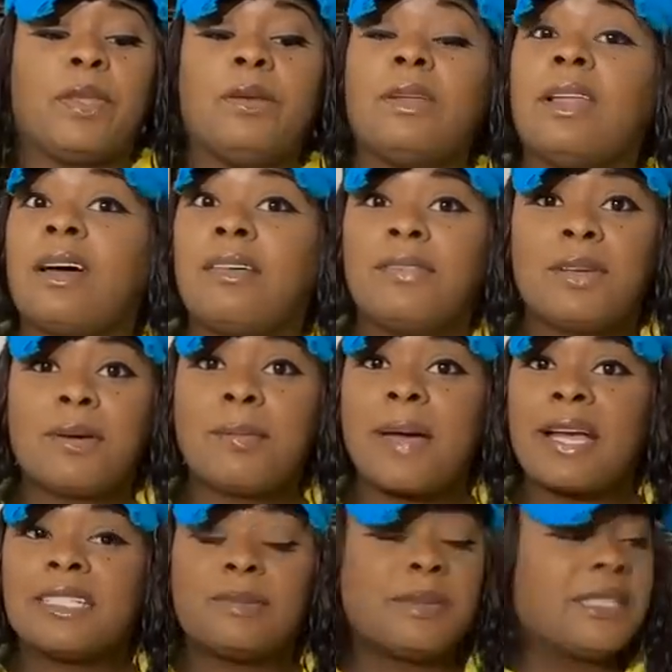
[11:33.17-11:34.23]
you love your
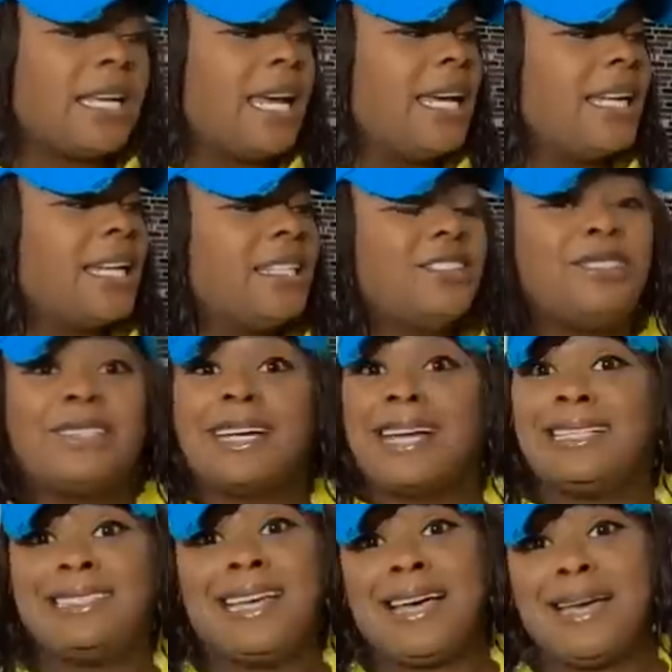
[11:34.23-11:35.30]
mashed potatoes, you
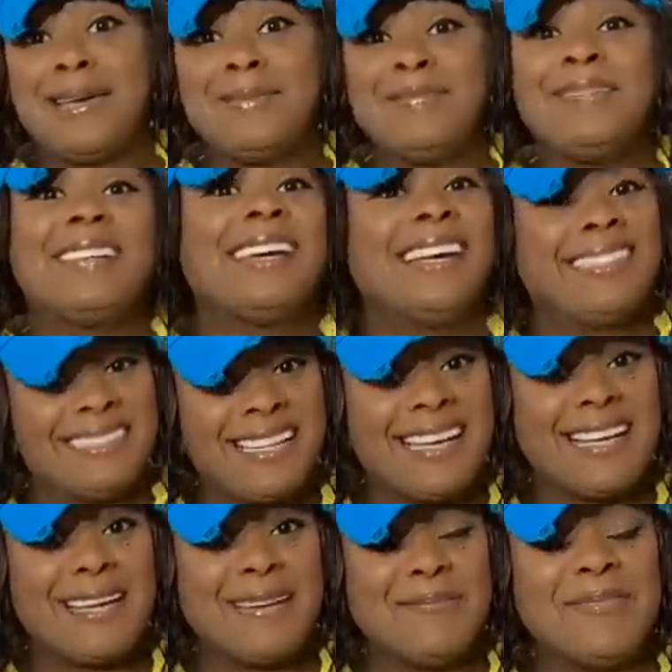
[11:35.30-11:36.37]
got time
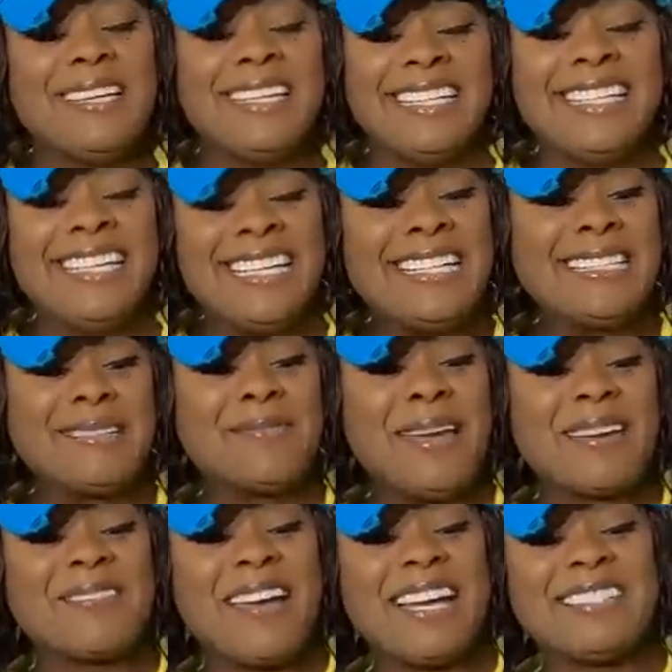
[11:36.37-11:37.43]
to
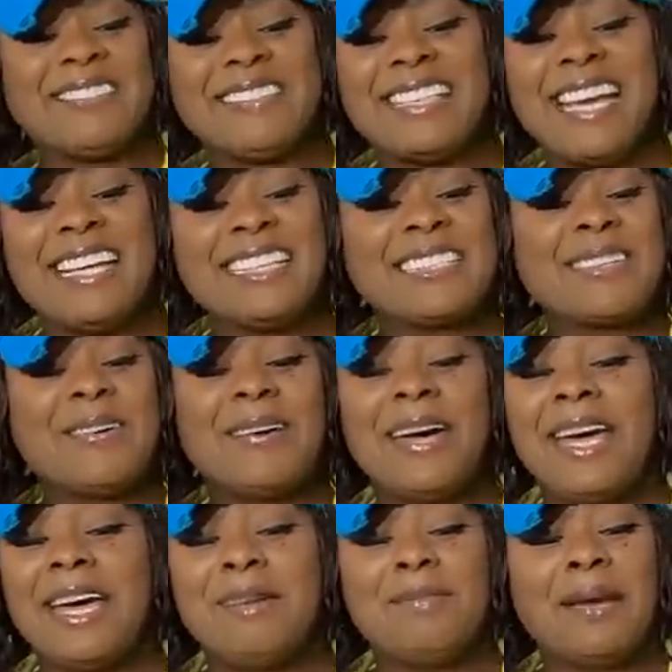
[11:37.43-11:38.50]
make mashed potatoes, go
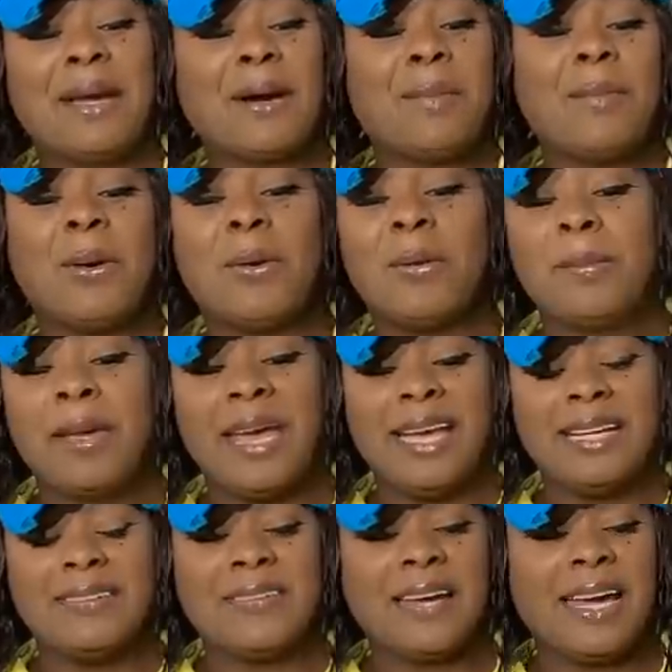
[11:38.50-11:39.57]
ahead and make them
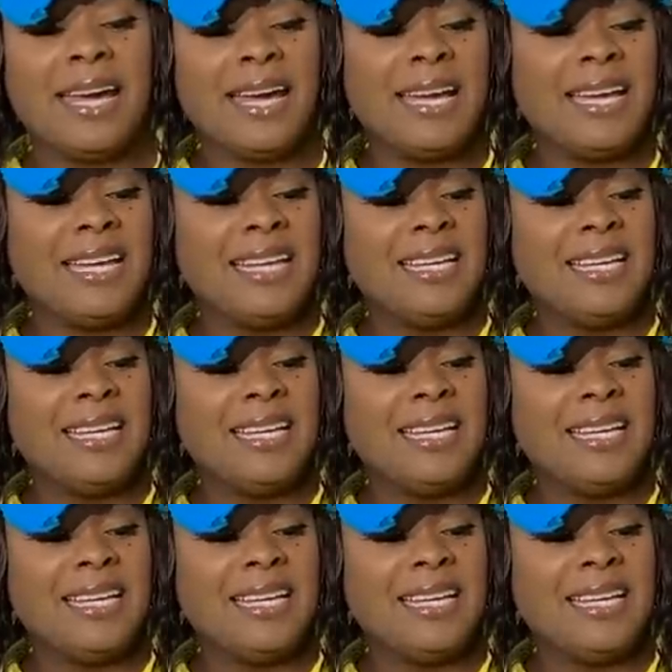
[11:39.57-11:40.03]
homemade, okay?